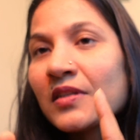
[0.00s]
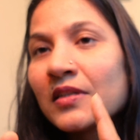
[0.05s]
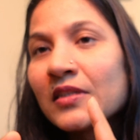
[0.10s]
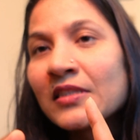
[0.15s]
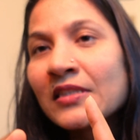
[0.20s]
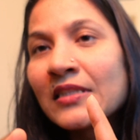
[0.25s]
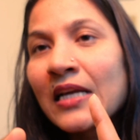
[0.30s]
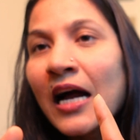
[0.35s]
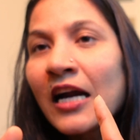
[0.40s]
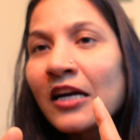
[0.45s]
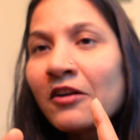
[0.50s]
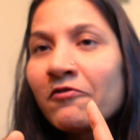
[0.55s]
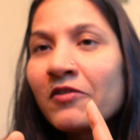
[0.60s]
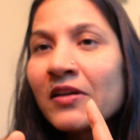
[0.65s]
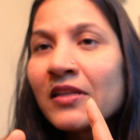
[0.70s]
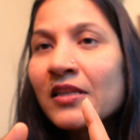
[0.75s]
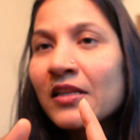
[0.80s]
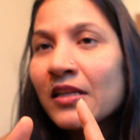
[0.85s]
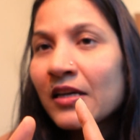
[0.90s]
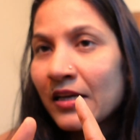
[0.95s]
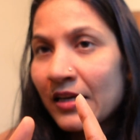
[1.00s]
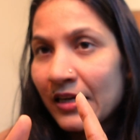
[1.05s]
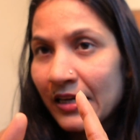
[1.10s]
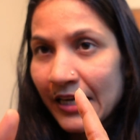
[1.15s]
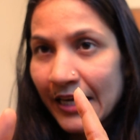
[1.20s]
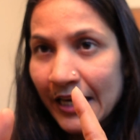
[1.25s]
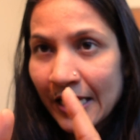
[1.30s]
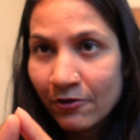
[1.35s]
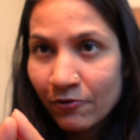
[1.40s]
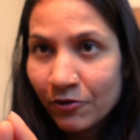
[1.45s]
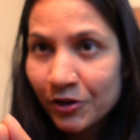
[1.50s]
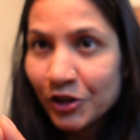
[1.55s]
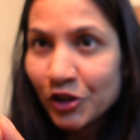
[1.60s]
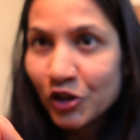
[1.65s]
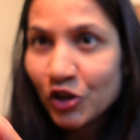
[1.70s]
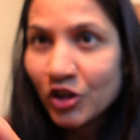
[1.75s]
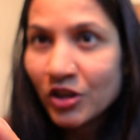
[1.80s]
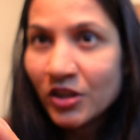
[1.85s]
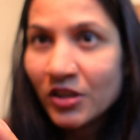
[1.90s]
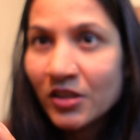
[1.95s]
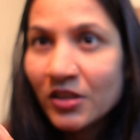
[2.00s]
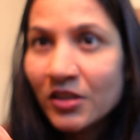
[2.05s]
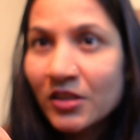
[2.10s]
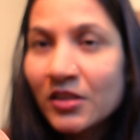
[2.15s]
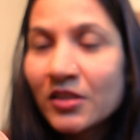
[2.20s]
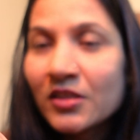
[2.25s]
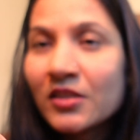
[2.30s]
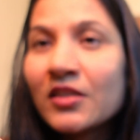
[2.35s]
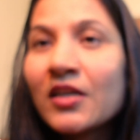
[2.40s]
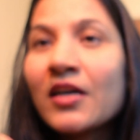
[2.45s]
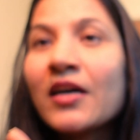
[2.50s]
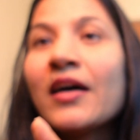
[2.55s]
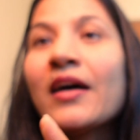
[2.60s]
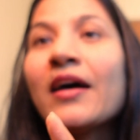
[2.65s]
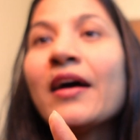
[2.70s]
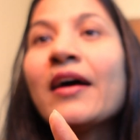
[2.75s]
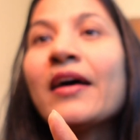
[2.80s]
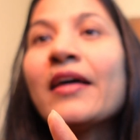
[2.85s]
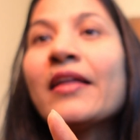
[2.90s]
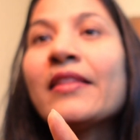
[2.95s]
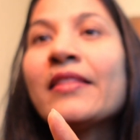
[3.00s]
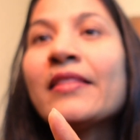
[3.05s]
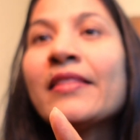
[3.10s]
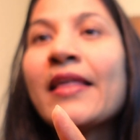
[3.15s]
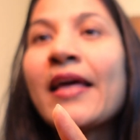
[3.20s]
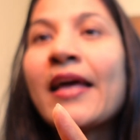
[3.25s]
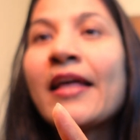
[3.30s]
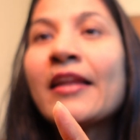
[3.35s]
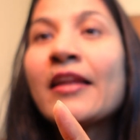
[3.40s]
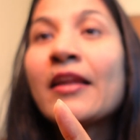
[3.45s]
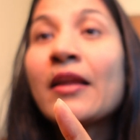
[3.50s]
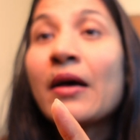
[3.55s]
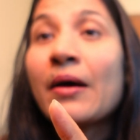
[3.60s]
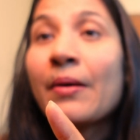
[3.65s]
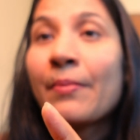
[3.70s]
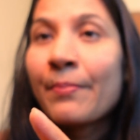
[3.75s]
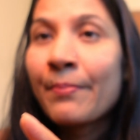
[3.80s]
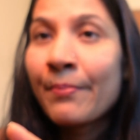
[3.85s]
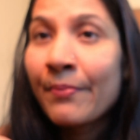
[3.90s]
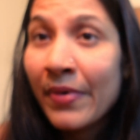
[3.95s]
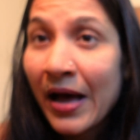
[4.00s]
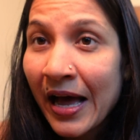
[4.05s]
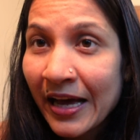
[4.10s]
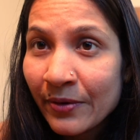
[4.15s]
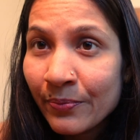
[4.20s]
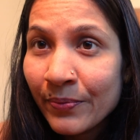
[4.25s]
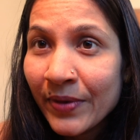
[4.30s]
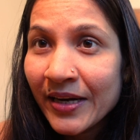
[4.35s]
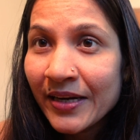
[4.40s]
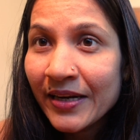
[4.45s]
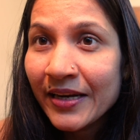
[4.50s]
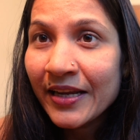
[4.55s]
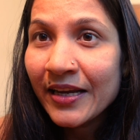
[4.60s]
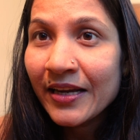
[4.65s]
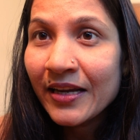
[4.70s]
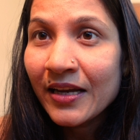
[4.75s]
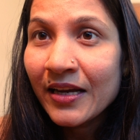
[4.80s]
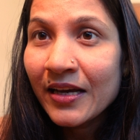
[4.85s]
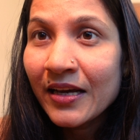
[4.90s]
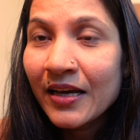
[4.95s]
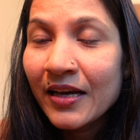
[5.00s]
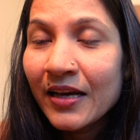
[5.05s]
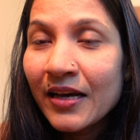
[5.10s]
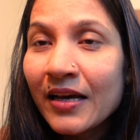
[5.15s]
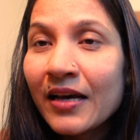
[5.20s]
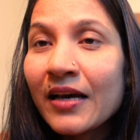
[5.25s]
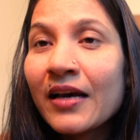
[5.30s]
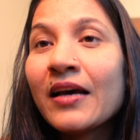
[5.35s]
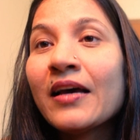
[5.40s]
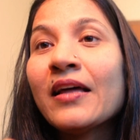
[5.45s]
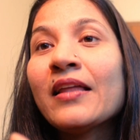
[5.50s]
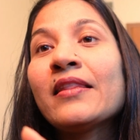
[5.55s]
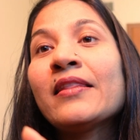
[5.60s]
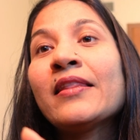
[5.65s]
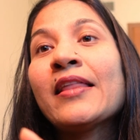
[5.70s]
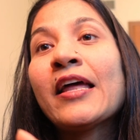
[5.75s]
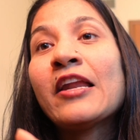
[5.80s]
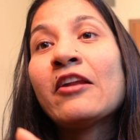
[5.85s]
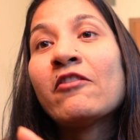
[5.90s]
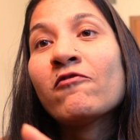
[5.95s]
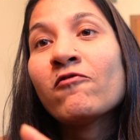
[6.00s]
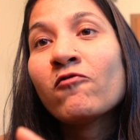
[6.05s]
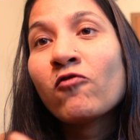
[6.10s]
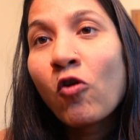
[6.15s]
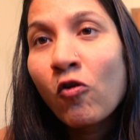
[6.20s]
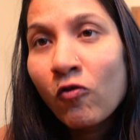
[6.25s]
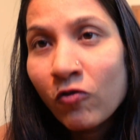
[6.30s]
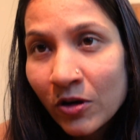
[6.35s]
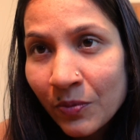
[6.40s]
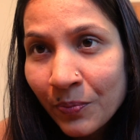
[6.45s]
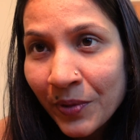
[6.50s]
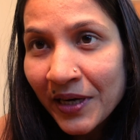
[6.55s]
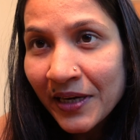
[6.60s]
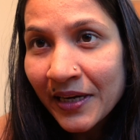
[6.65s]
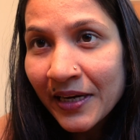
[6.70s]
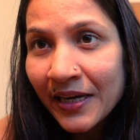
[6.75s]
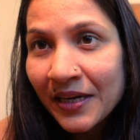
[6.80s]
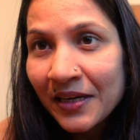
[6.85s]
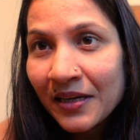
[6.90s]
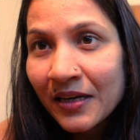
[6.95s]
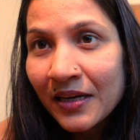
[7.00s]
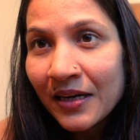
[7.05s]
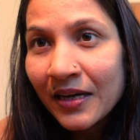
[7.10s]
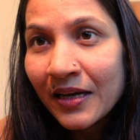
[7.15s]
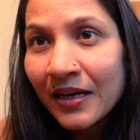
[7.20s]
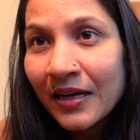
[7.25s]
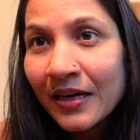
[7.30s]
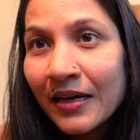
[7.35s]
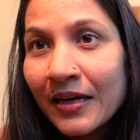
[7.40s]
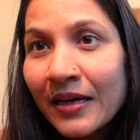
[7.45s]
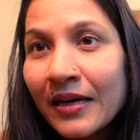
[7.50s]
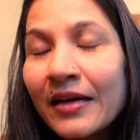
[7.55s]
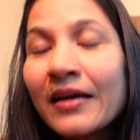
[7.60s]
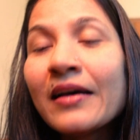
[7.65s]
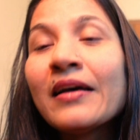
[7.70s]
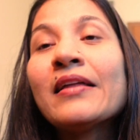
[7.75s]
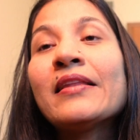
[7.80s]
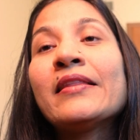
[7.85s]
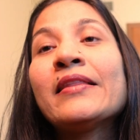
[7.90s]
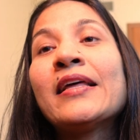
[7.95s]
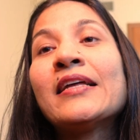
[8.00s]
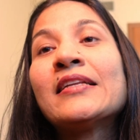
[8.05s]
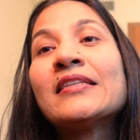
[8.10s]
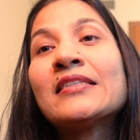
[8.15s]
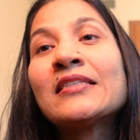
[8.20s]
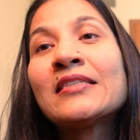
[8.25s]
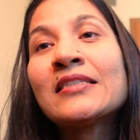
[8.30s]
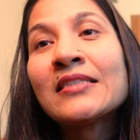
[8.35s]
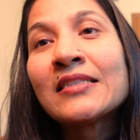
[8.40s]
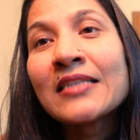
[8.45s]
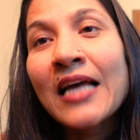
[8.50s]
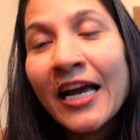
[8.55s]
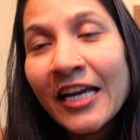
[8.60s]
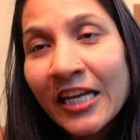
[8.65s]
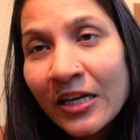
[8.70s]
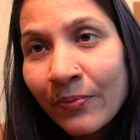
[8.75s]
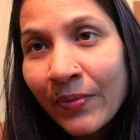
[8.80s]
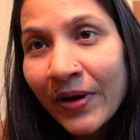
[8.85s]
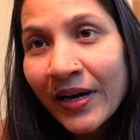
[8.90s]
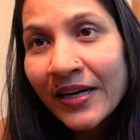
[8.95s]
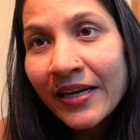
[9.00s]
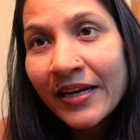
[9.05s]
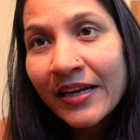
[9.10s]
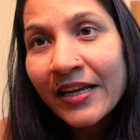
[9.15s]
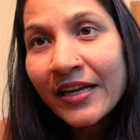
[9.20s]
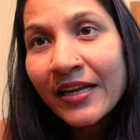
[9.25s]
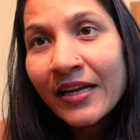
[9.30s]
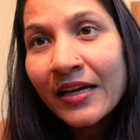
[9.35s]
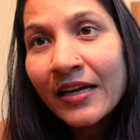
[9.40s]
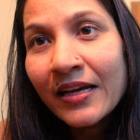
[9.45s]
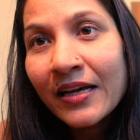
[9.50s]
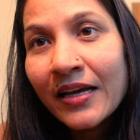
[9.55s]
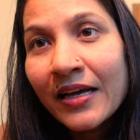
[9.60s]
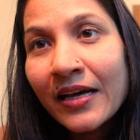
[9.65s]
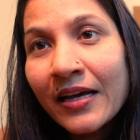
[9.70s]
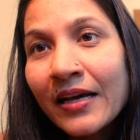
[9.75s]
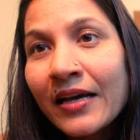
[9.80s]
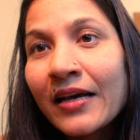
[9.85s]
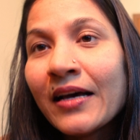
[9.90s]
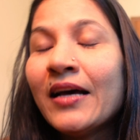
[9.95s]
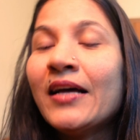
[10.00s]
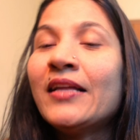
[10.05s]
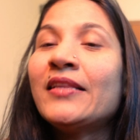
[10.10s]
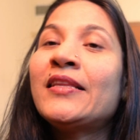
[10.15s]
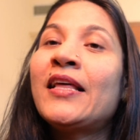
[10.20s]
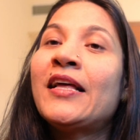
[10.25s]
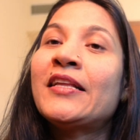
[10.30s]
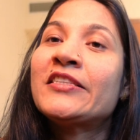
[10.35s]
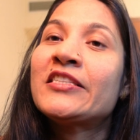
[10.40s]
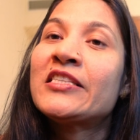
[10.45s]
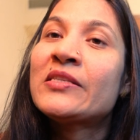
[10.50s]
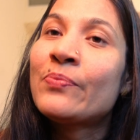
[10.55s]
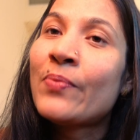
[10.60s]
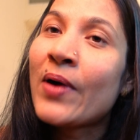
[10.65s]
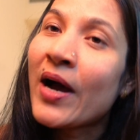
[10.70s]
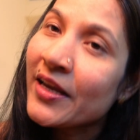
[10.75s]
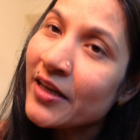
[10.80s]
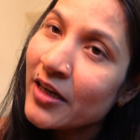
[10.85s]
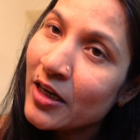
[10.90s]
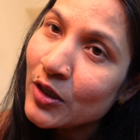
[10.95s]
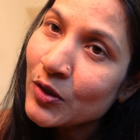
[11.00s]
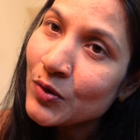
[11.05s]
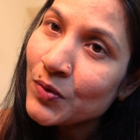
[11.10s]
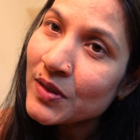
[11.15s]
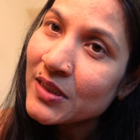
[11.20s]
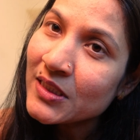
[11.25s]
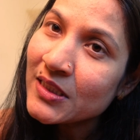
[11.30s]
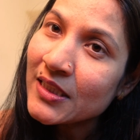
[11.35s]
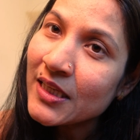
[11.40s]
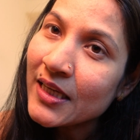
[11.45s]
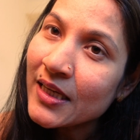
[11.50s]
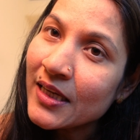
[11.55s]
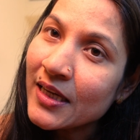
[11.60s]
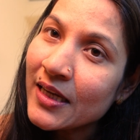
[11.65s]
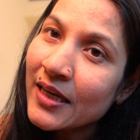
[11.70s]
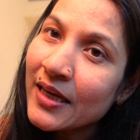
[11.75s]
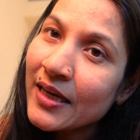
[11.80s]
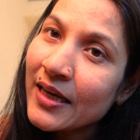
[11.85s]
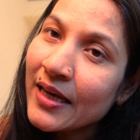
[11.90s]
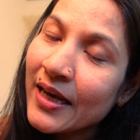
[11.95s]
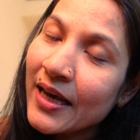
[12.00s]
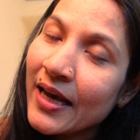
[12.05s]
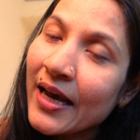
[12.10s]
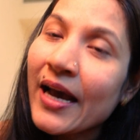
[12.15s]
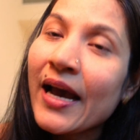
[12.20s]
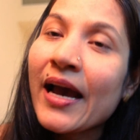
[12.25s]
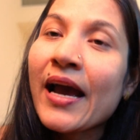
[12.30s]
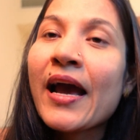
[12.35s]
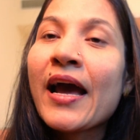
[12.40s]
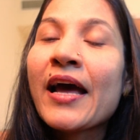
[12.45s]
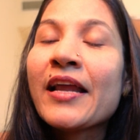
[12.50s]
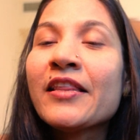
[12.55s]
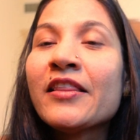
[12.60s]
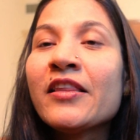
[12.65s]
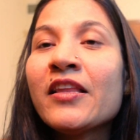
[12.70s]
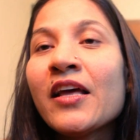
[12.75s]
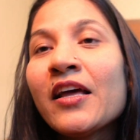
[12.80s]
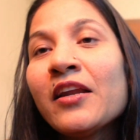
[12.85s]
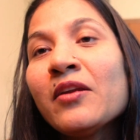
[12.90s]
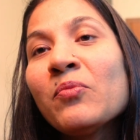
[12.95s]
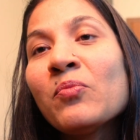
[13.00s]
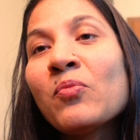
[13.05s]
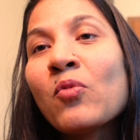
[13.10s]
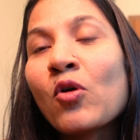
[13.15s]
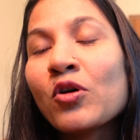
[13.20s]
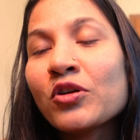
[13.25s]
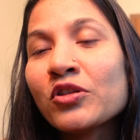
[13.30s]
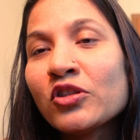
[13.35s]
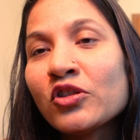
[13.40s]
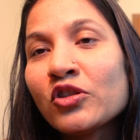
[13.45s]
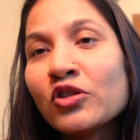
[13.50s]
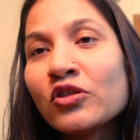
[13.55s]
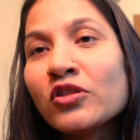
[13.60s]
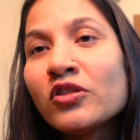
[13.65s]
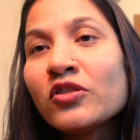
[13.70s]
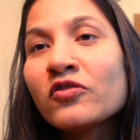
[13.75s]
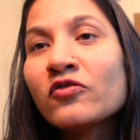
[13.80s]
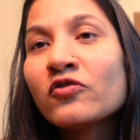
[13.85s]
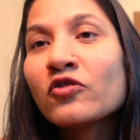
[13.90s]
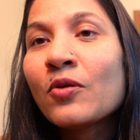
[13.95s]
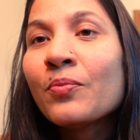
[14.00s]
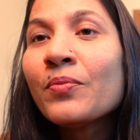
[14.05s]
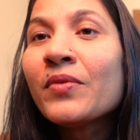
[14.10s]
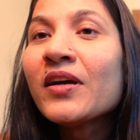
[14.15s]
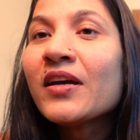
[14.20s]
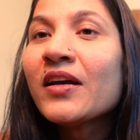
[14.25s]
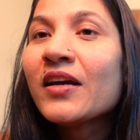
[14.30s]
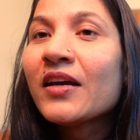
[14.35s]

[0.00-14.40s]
Start with inversion, then back bending, then forward bending, then side bending, then spinal twisting, and then postures from